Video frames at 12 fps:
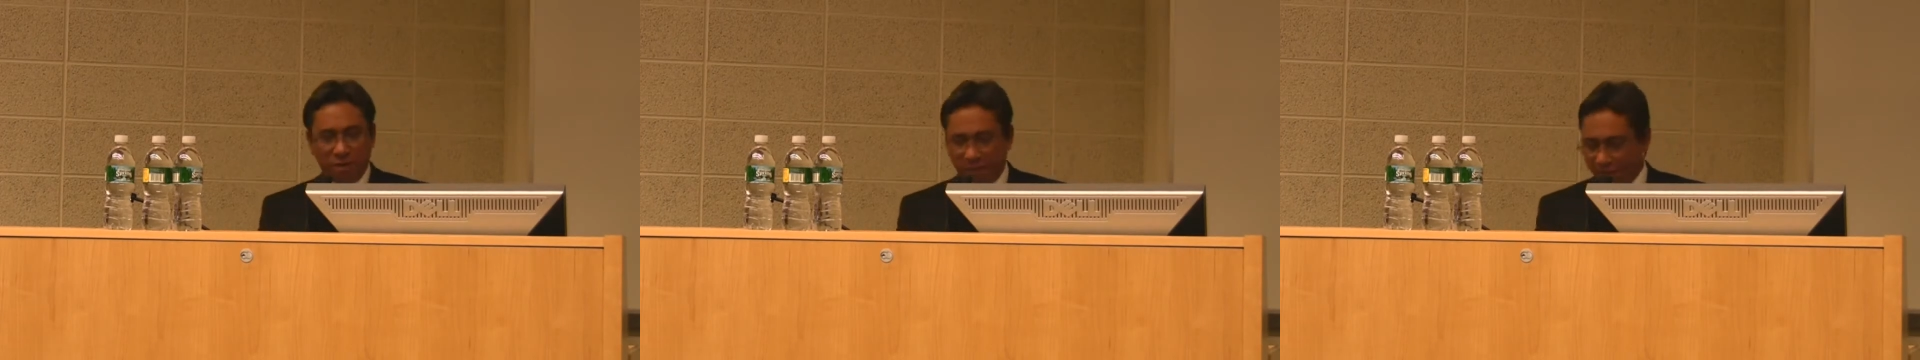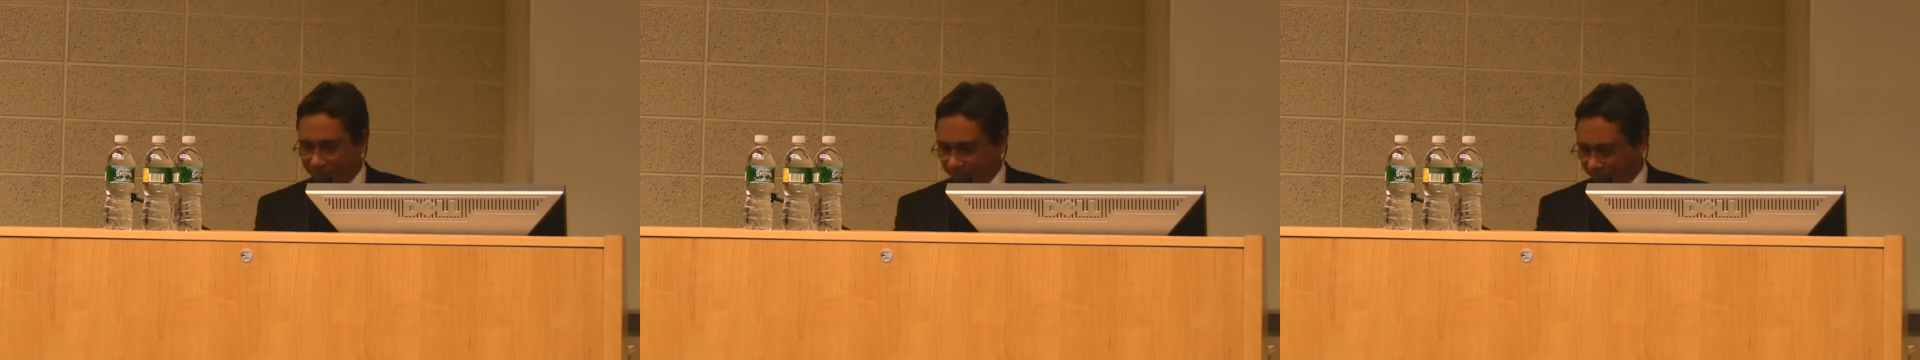
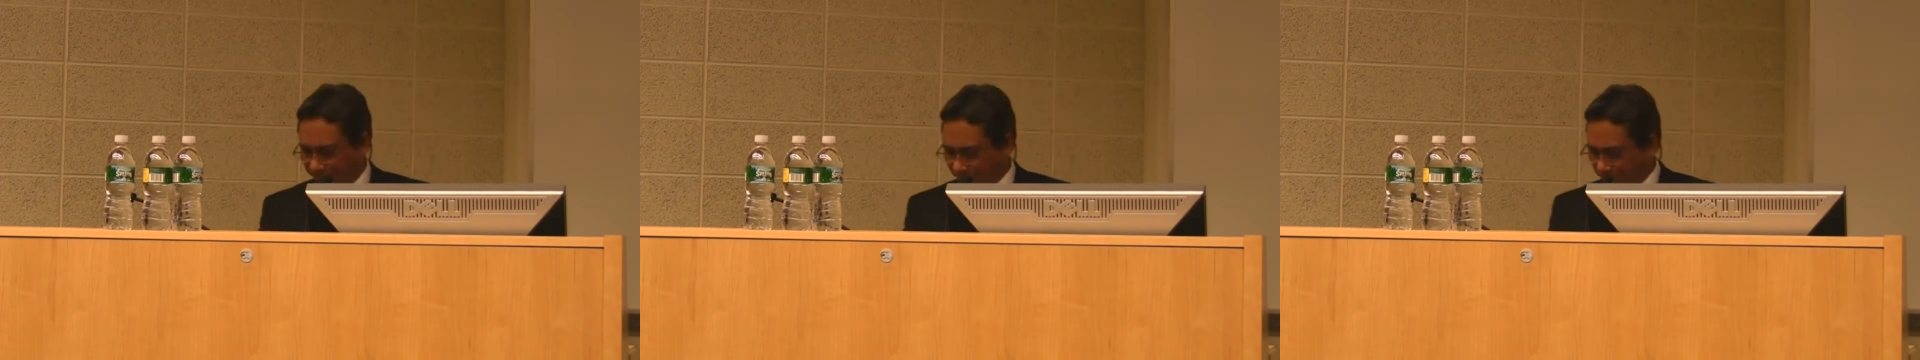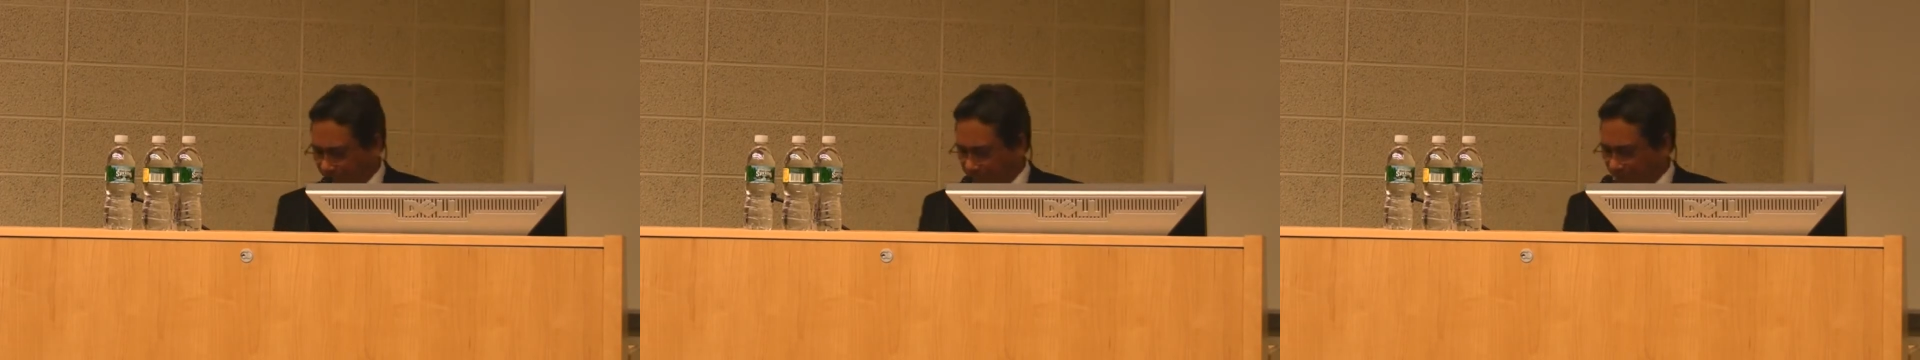My
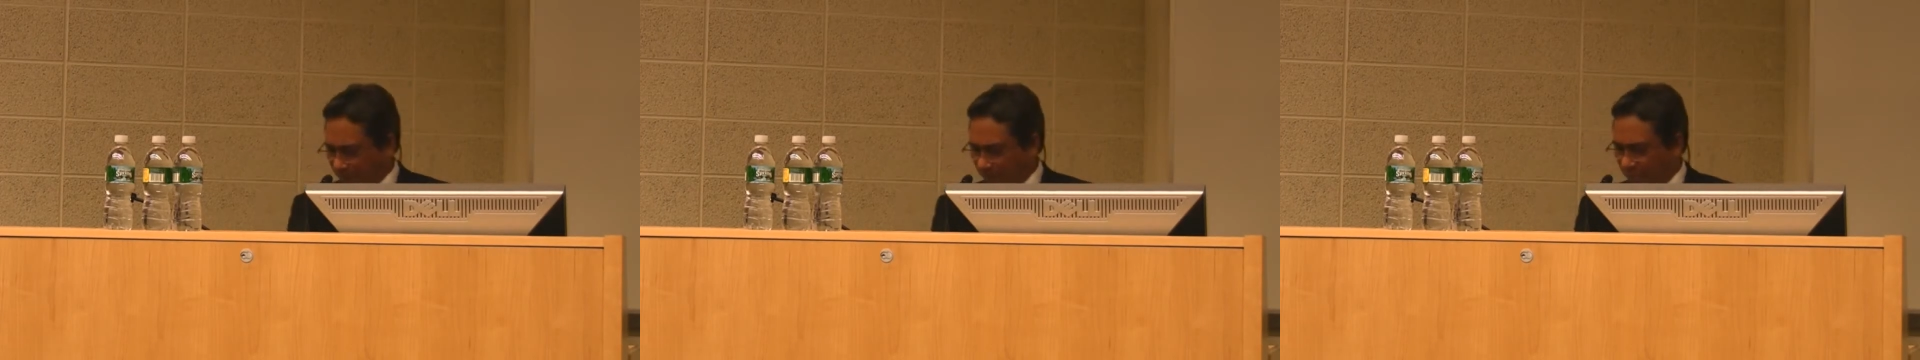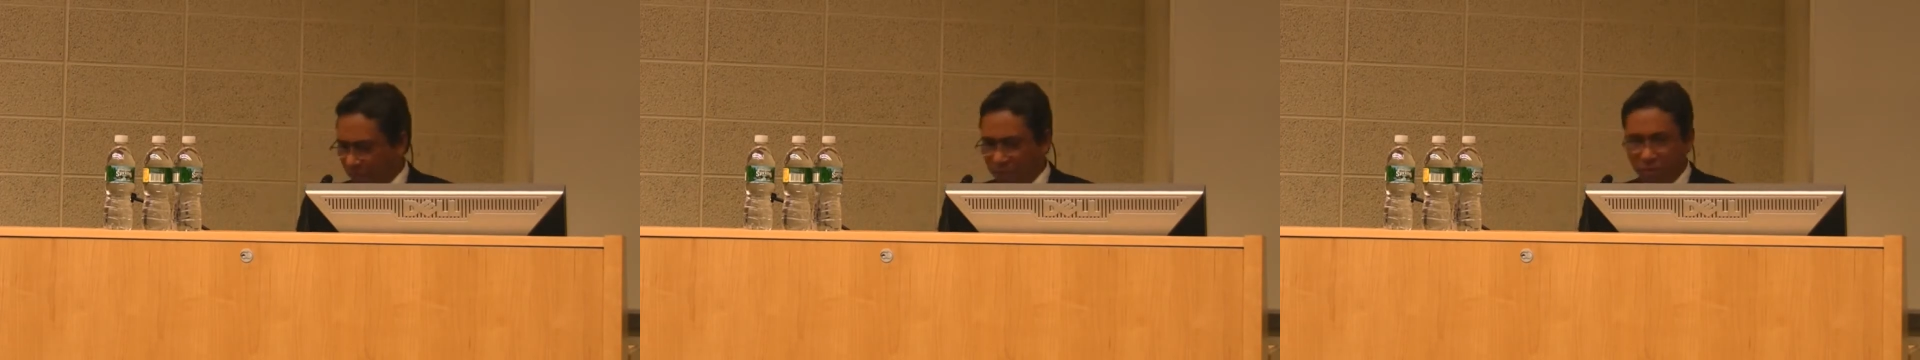
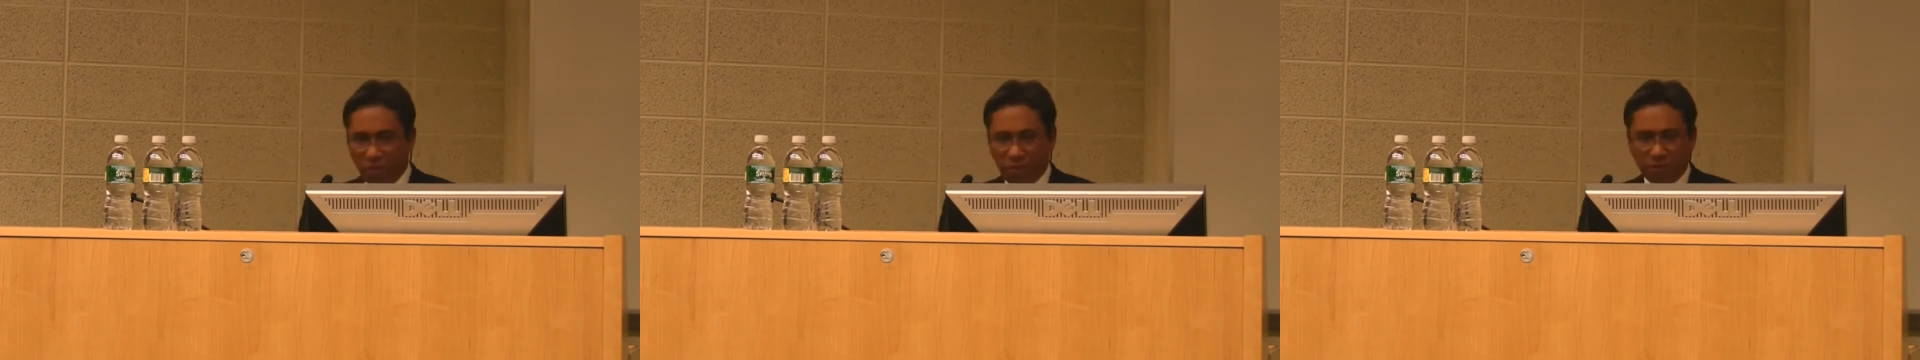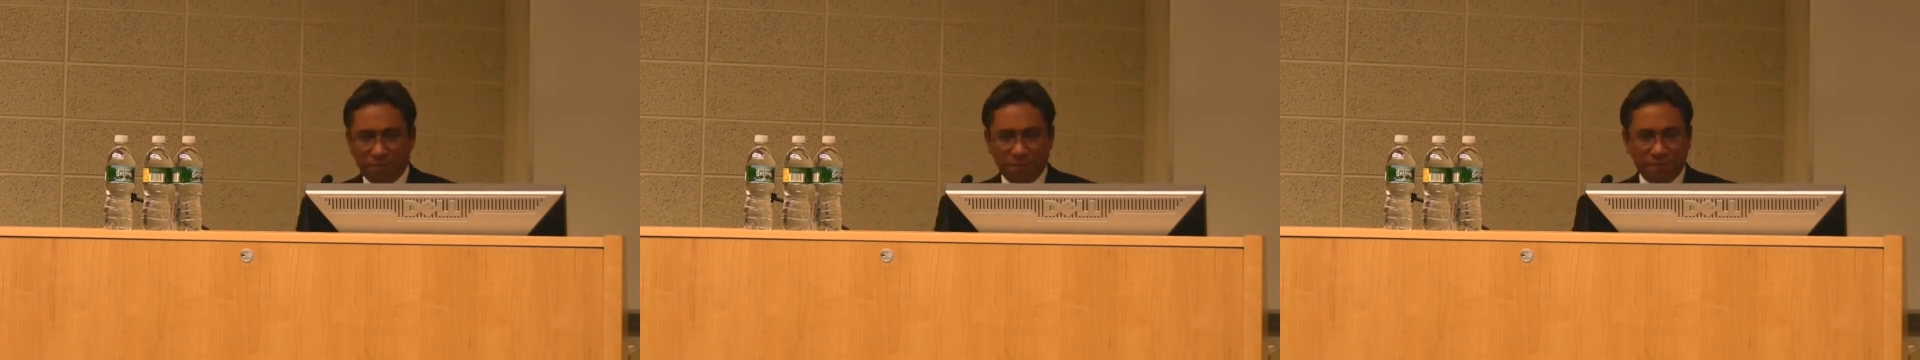talk.